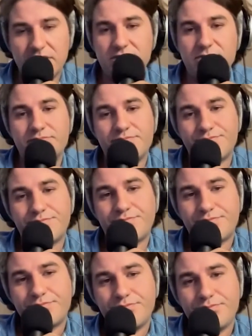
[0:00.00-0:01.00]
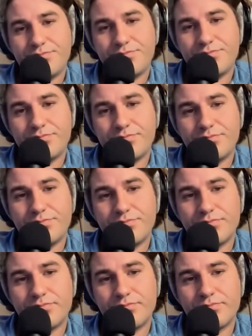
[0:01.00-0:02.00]
Do you think you'll play any other your
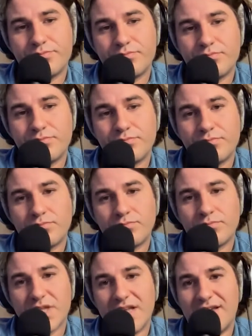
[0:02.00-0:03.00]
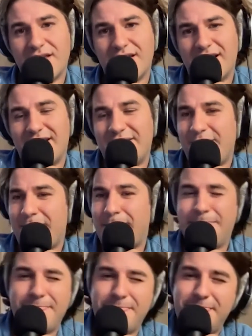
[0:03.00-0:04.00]
your record, or will it just not fit in
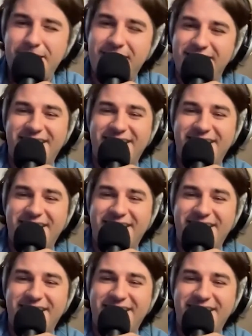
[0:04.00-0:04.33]
the set?